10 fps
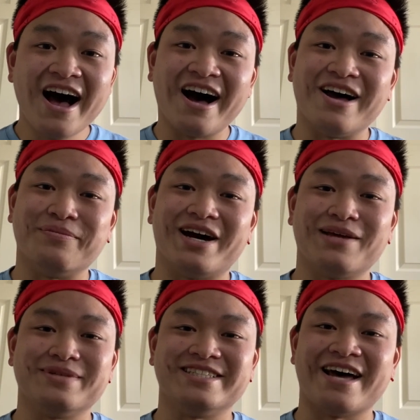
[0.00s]
Hi, my
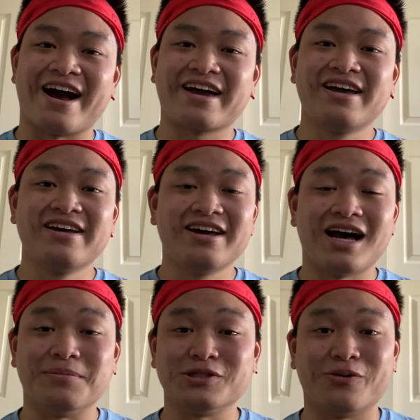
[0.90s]
name is Zach.
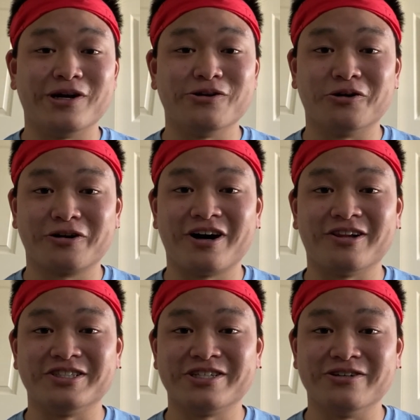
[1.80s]
I'm a 20-year-old
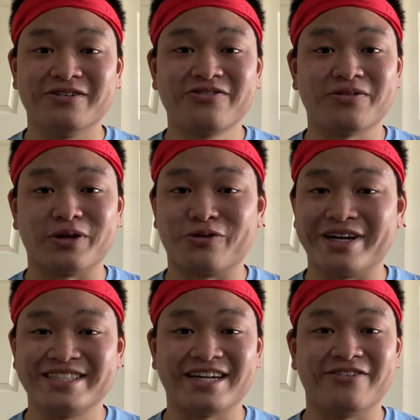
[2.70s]
college student from the
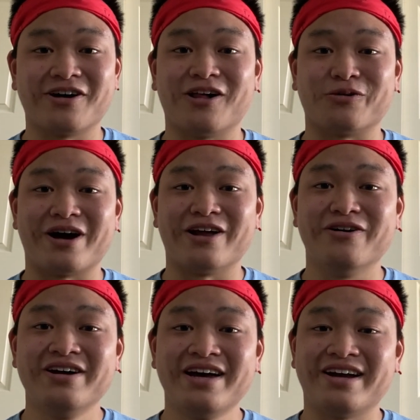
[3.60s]
great state of
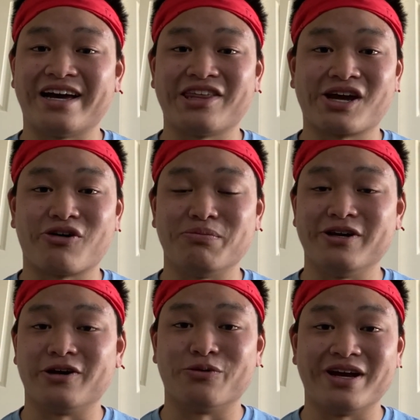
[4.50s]
Colorado, and I think I would
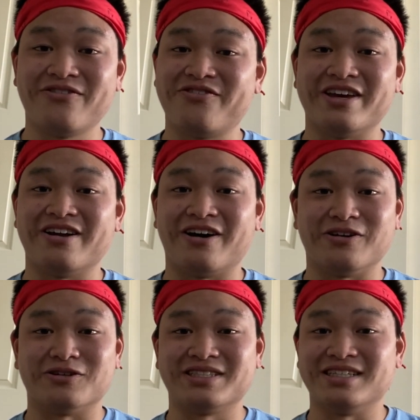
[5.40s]
be a great fit
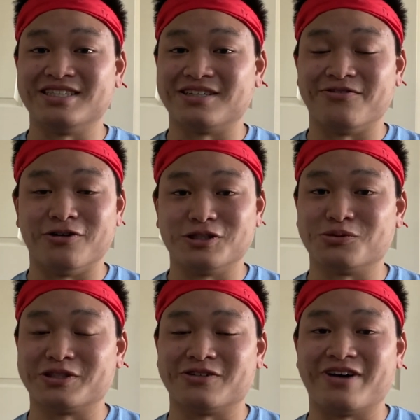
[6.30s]
on your season of
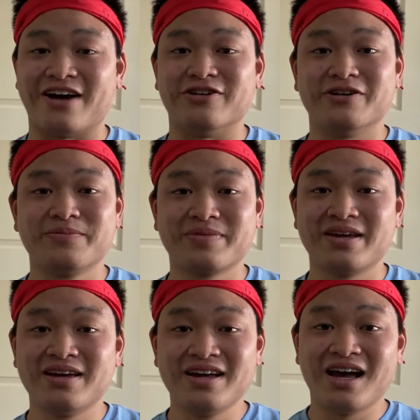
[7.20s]
Virtual Survivor.
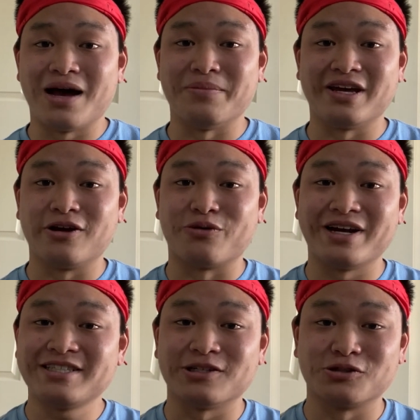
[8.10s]
I make
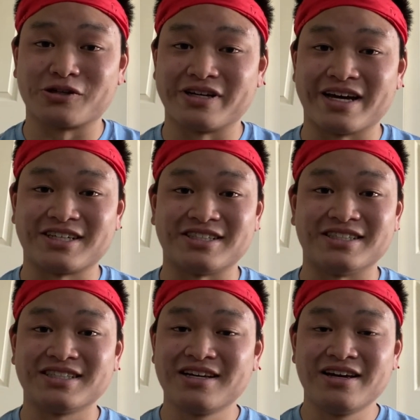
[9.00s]
great social
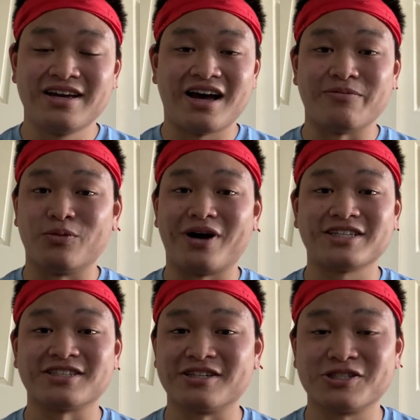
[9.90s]
connections. I've been
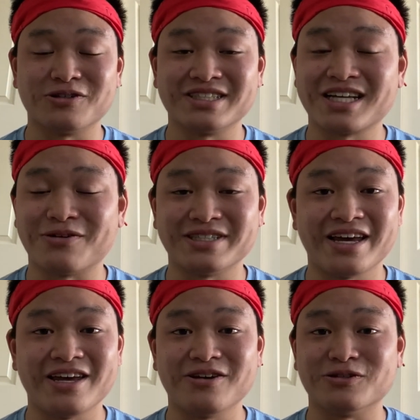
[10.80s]
watching the show since I was
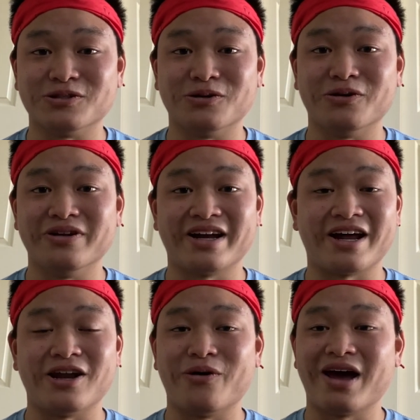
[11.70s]
8 years old, and
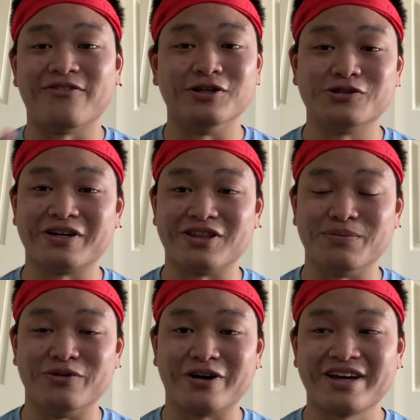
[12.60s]
I know every trick in
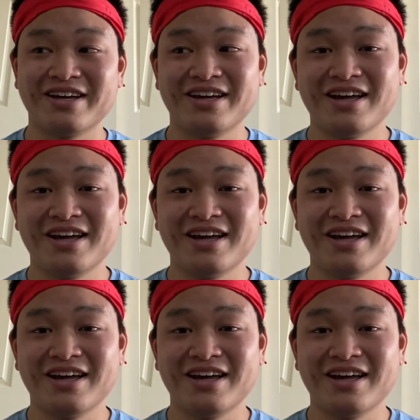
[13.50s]
the book.